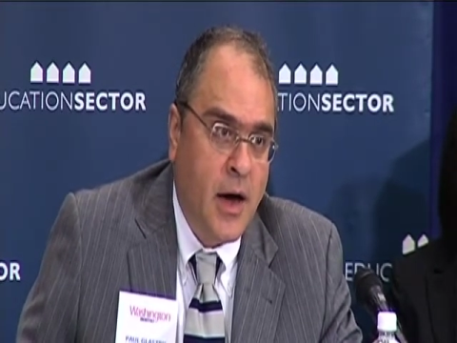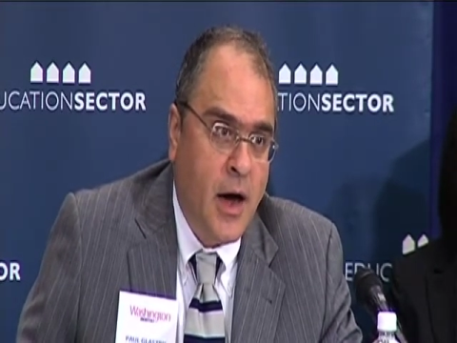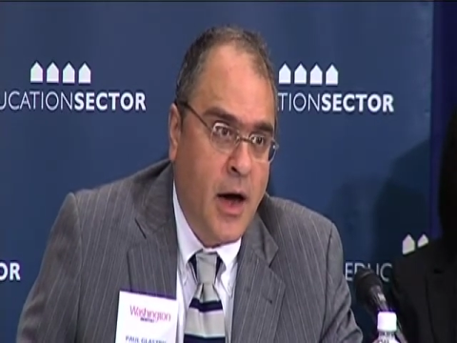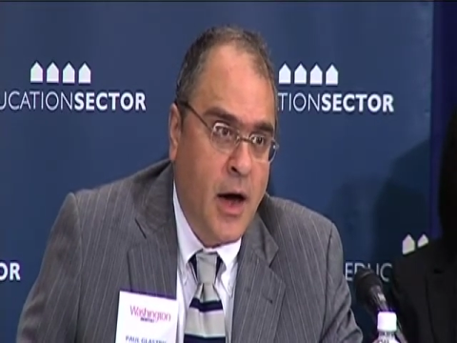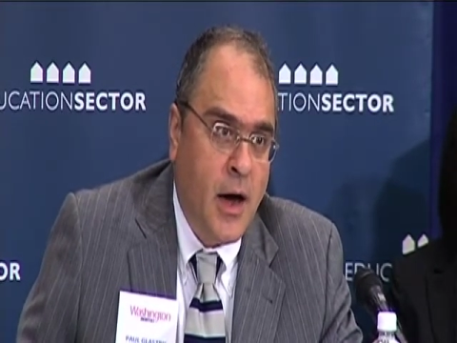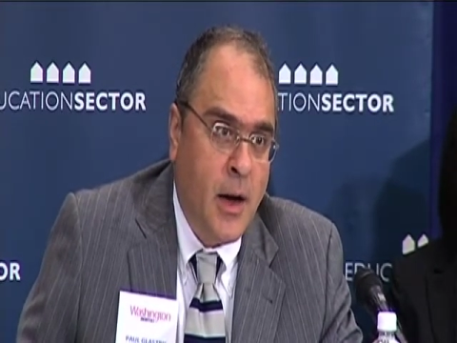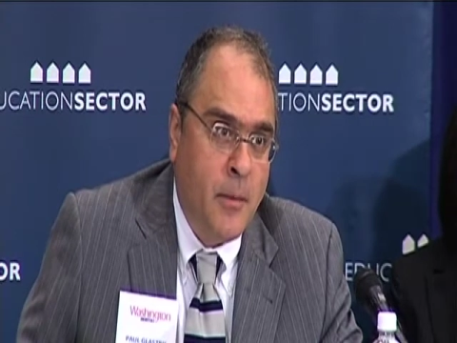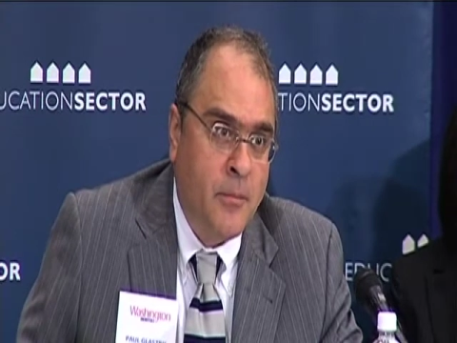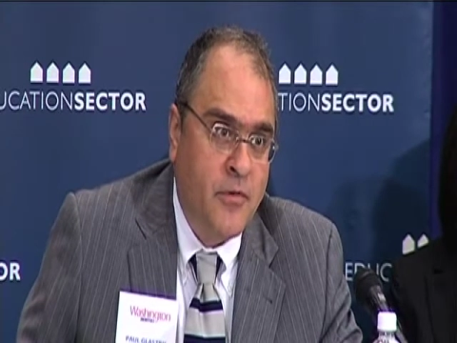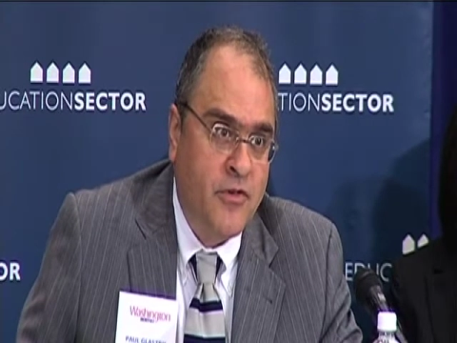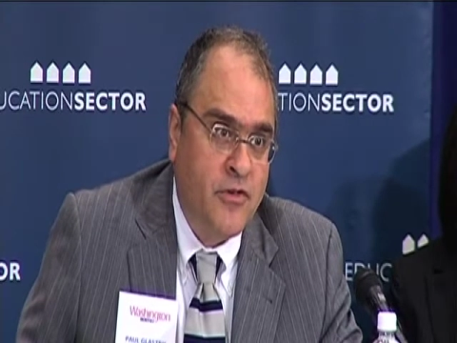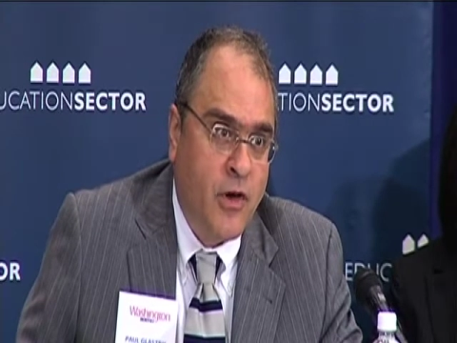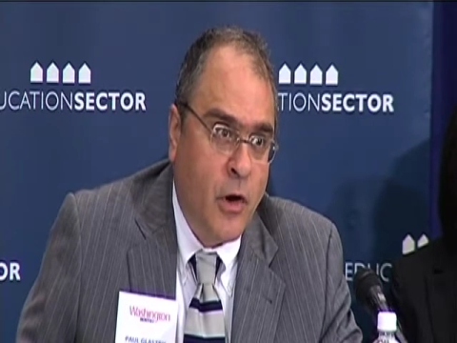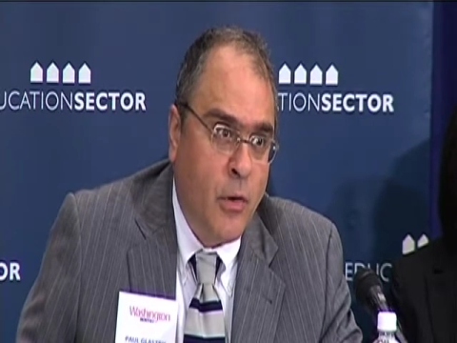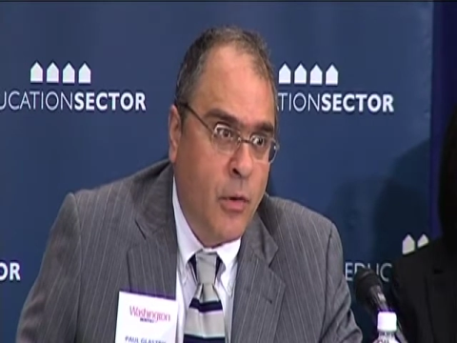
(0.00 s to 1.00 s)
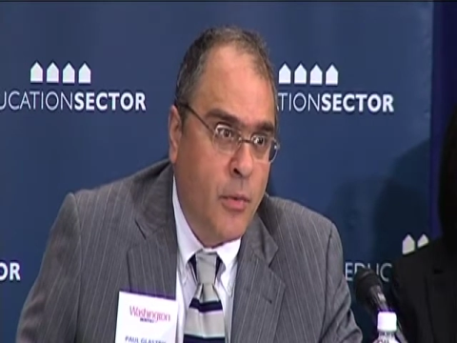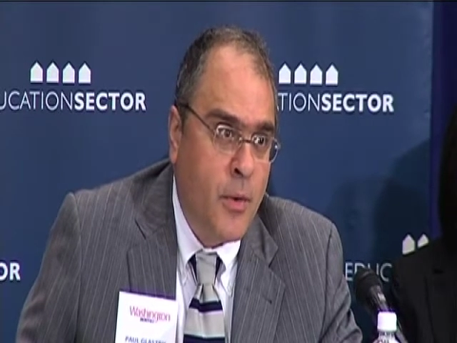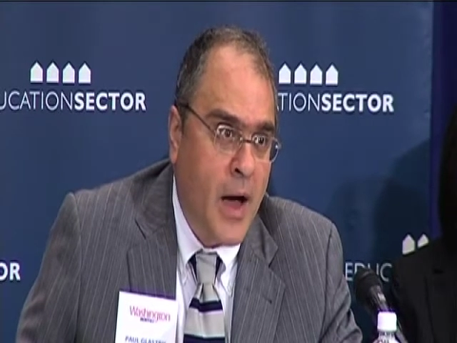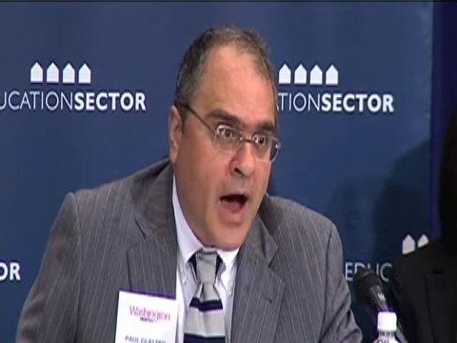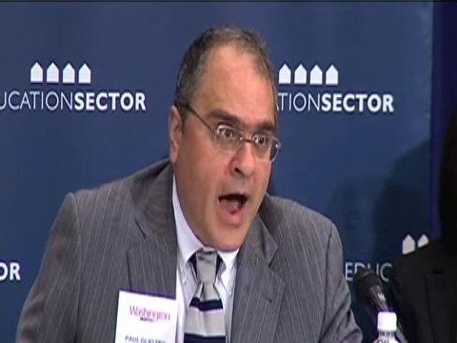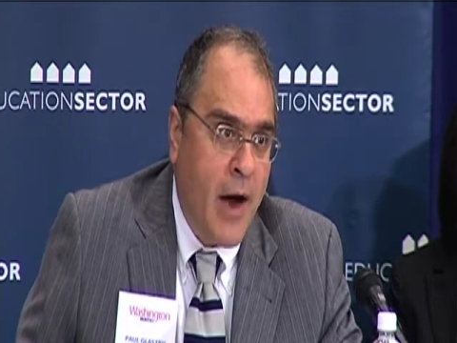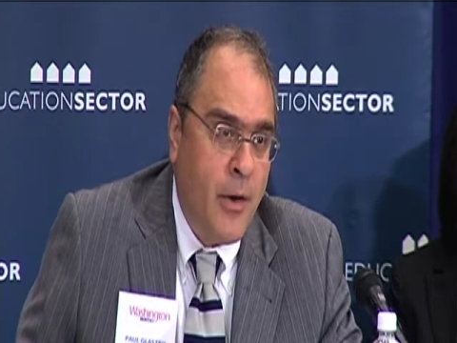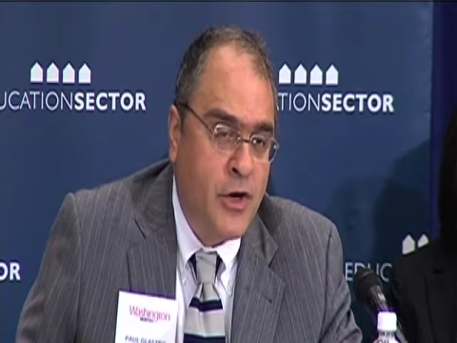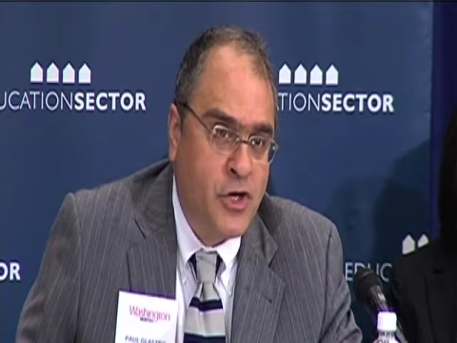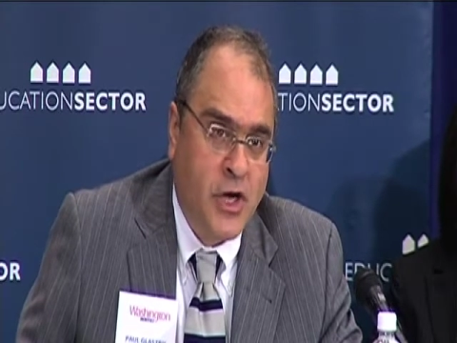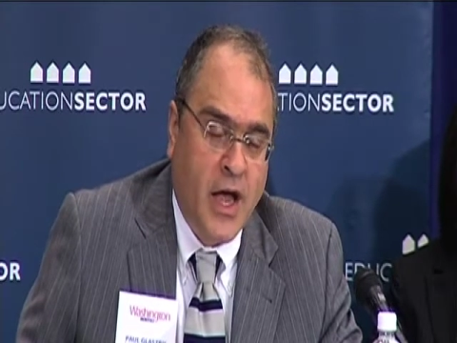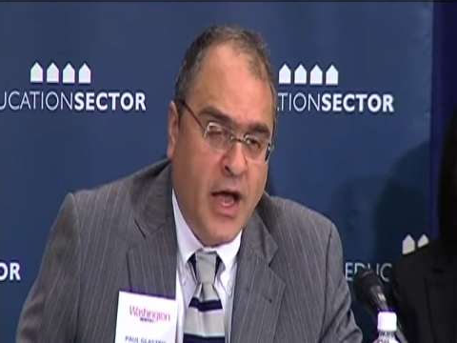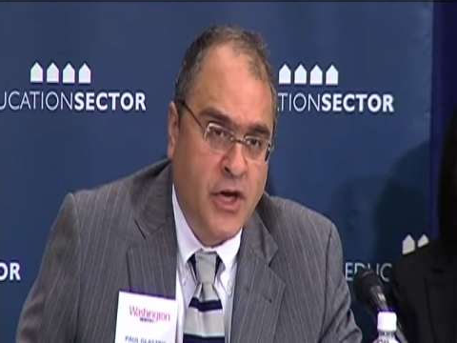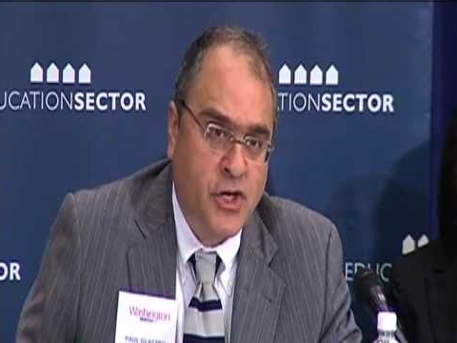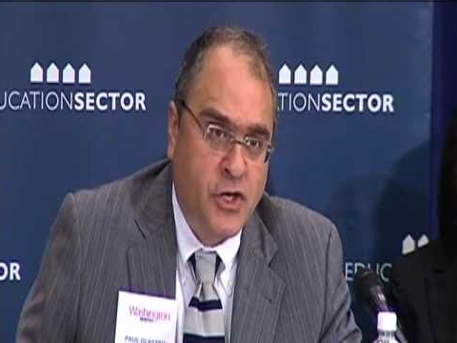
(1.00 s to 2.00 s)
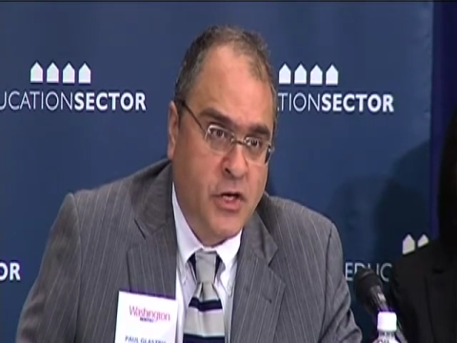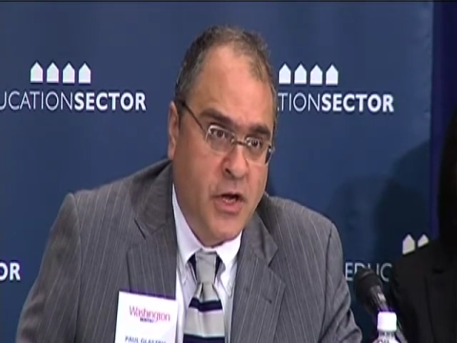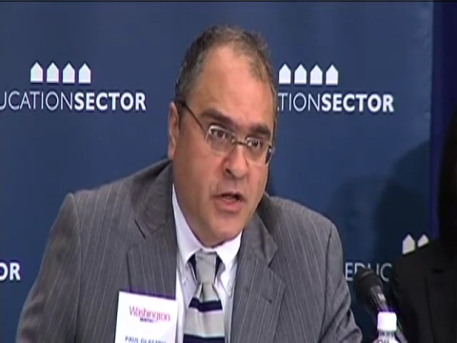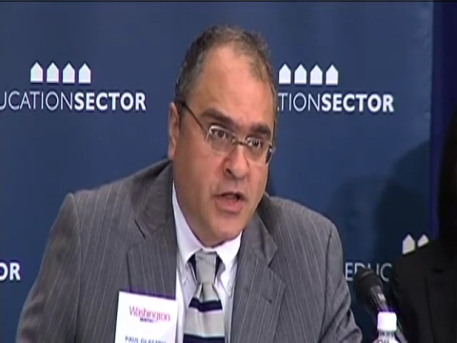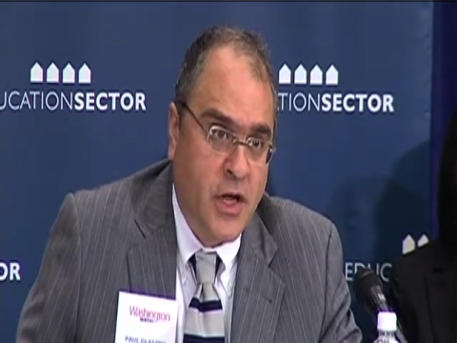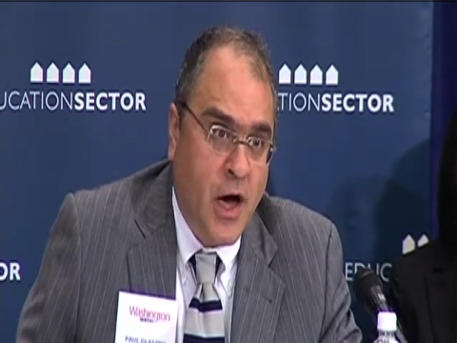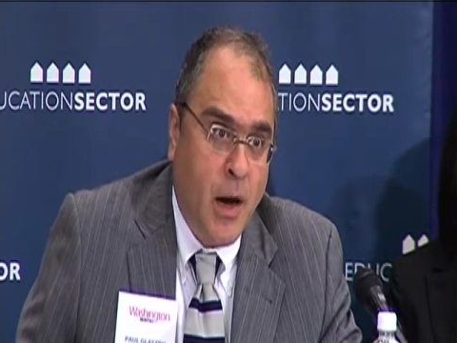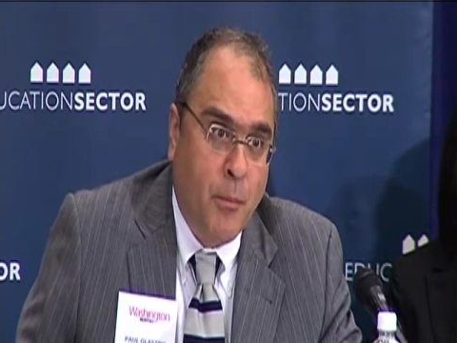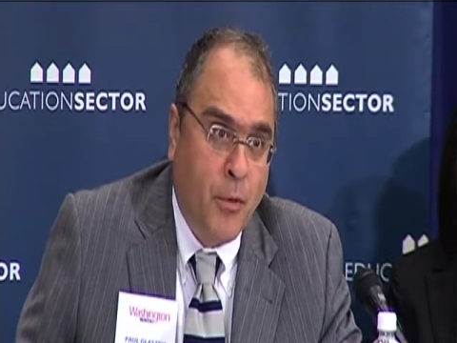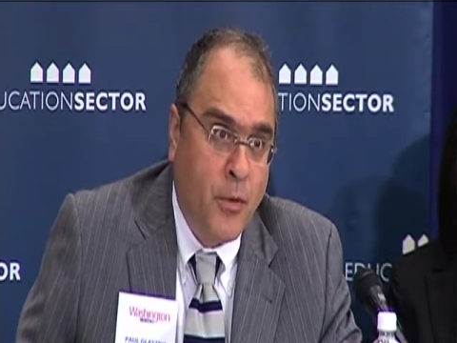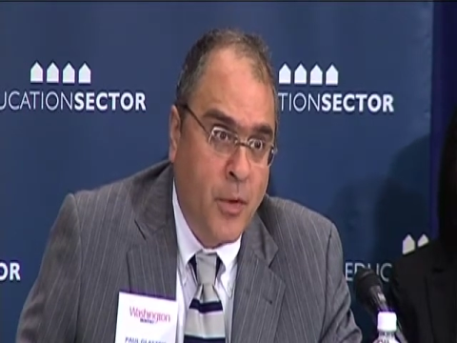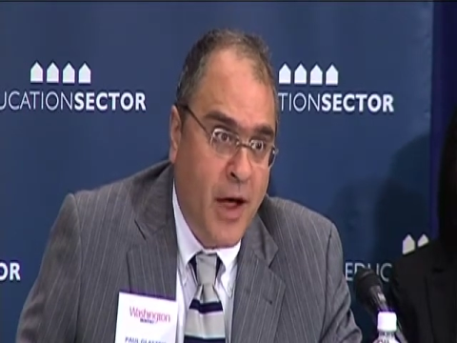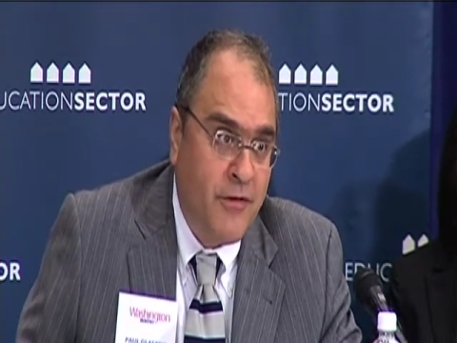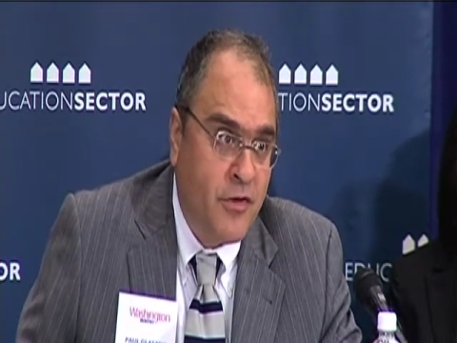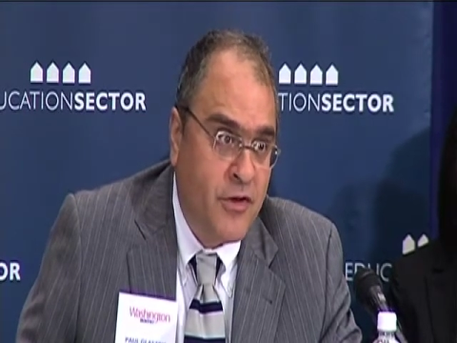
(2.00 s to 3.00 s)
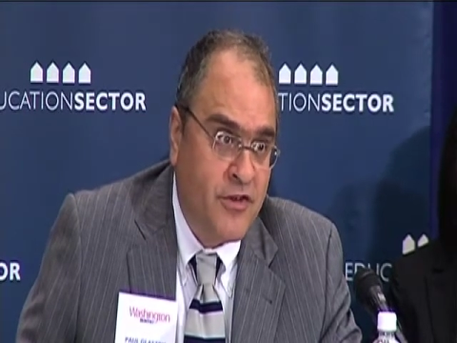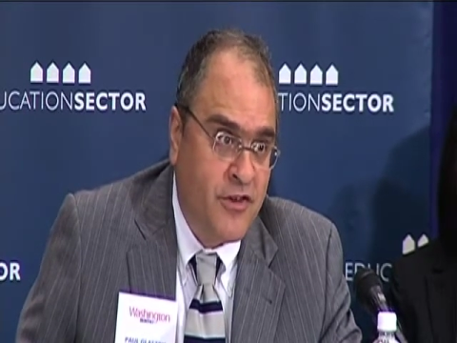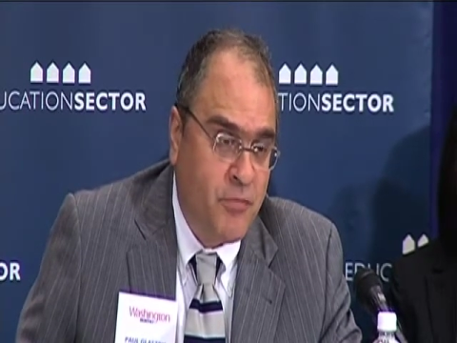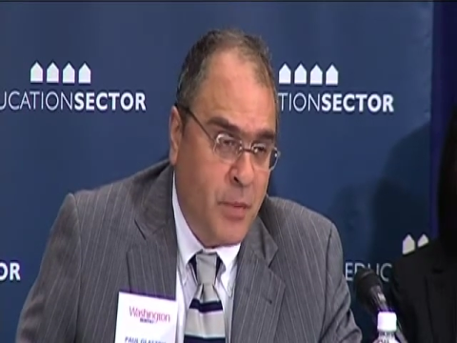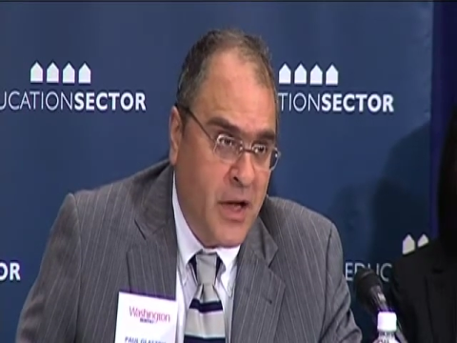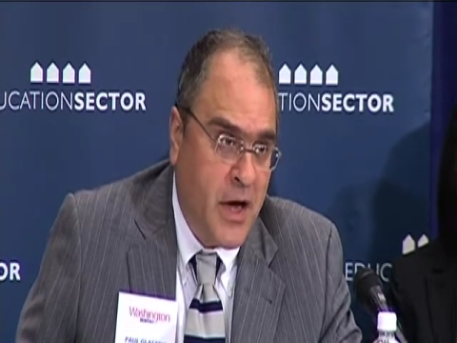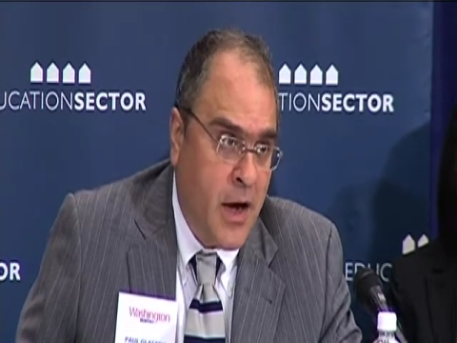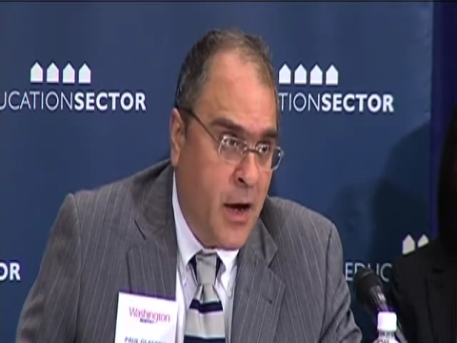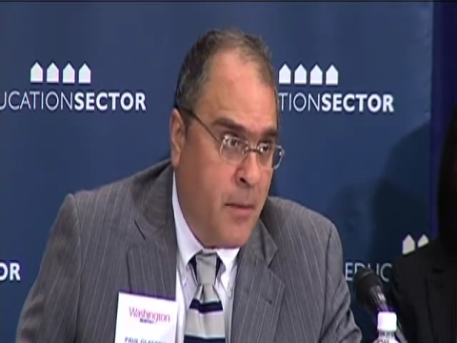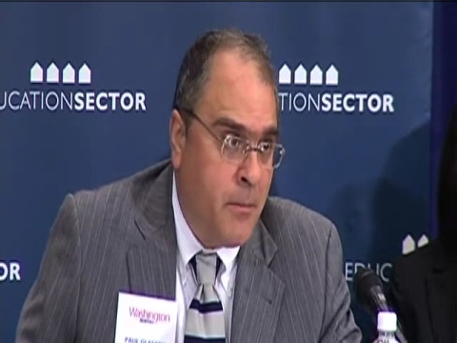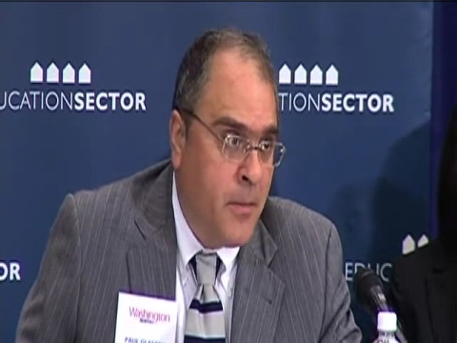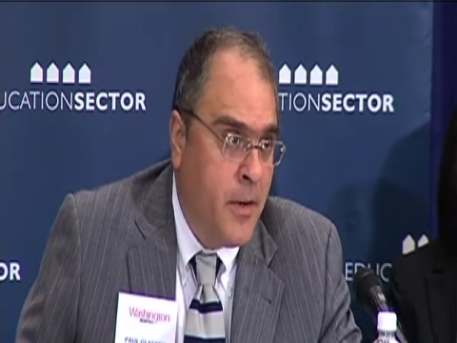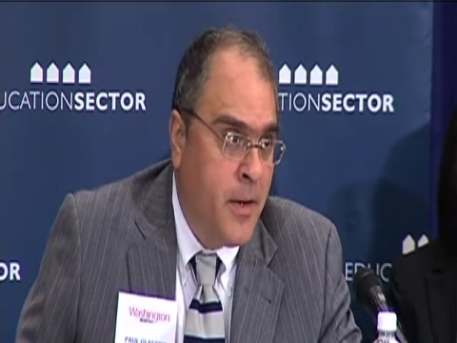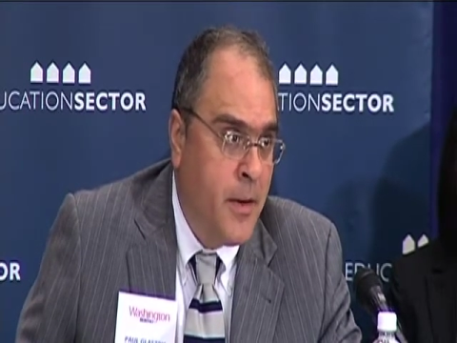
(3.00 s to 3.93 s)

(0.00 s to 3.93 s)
Um, so higher education at the upper levels has become,